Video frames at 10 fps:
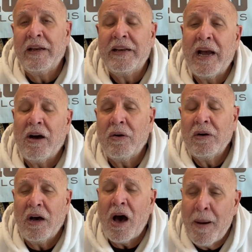Now,
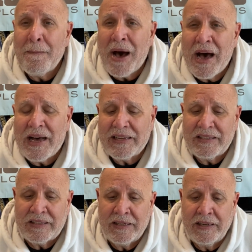
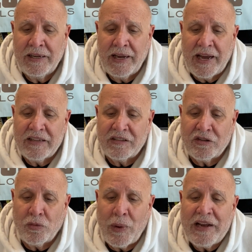Hamas has
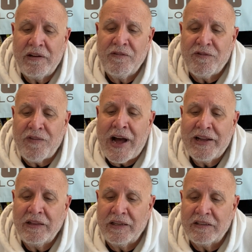threatened
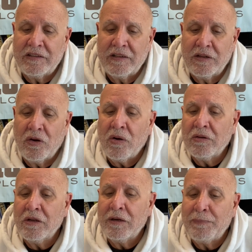violence and
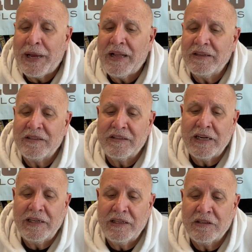called on
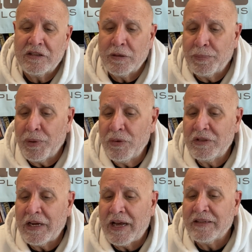Palestinians to
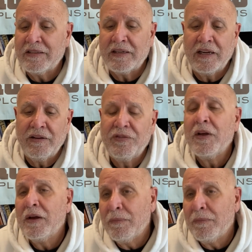protest if